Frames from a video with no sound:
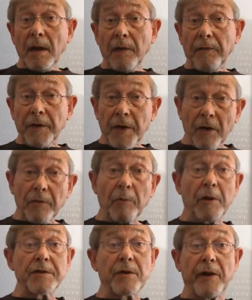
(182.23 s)
If you don't know
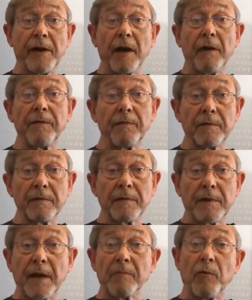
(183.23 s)
what's going on,
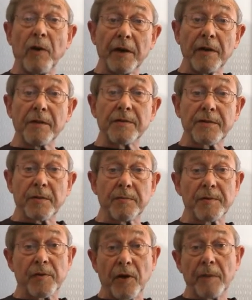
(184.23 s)
then why not
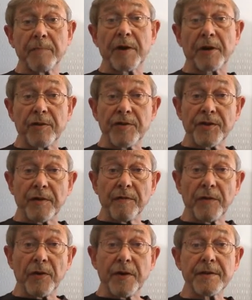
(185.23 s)
subscribe to
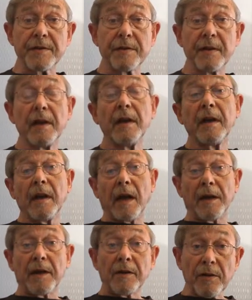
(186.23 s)
Christian Voice
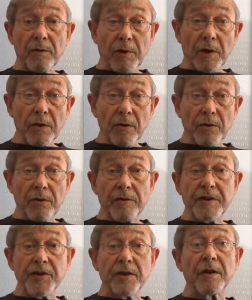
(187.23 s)
and another one called
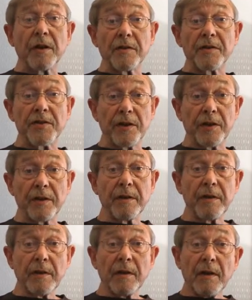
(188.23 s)
Christian
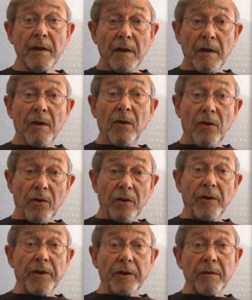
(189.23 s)
Concern,
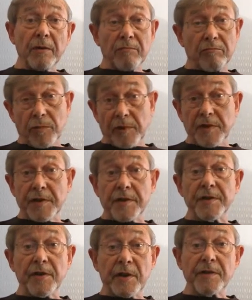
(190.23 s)
or other
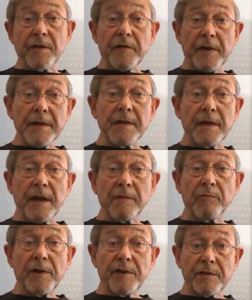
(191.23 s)
Christian sites on the
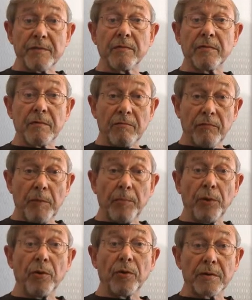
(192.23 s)
internet which
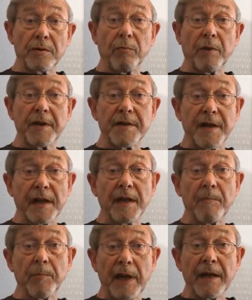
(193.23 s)
report what is
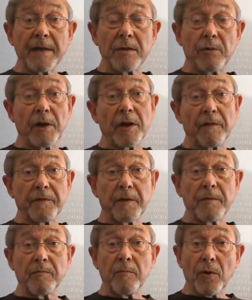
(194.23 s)
taking place, quite
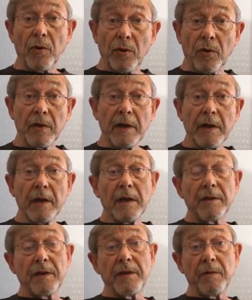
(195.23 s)
often more
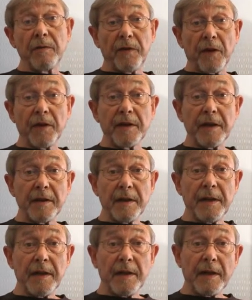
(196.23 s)
than you'll find
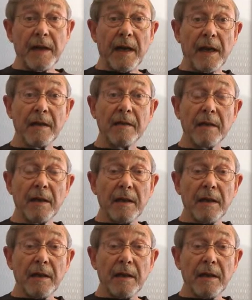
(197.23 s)
in the